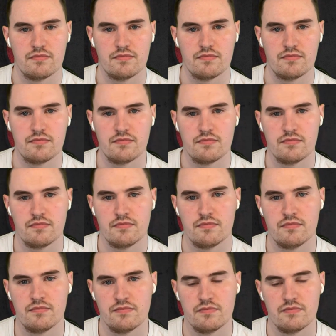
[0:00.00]

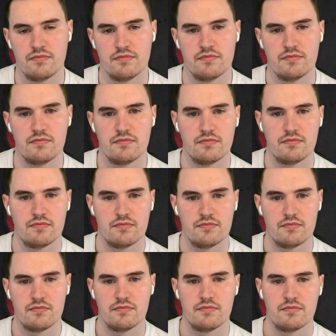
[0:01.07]

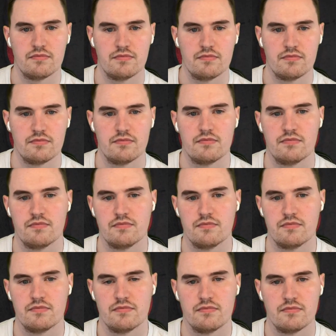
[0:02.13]

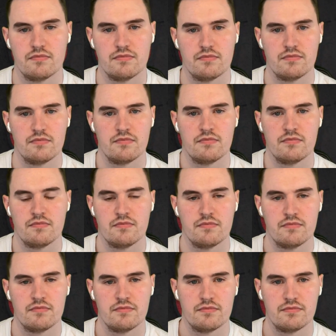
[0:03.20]

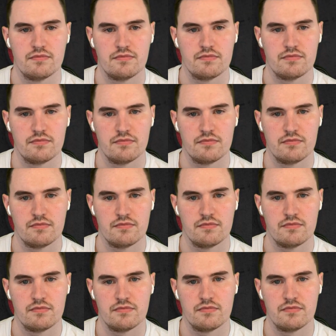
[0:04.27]

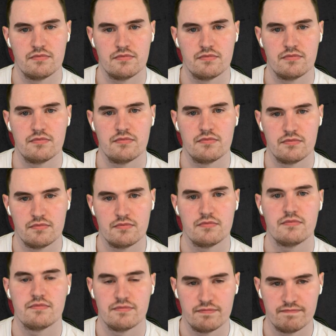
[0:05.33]

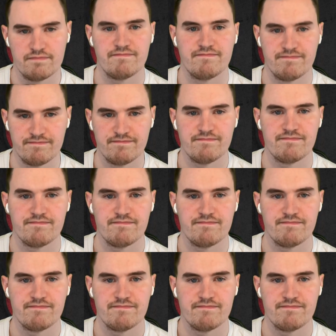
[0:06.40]
No words are spoken by the person on screen.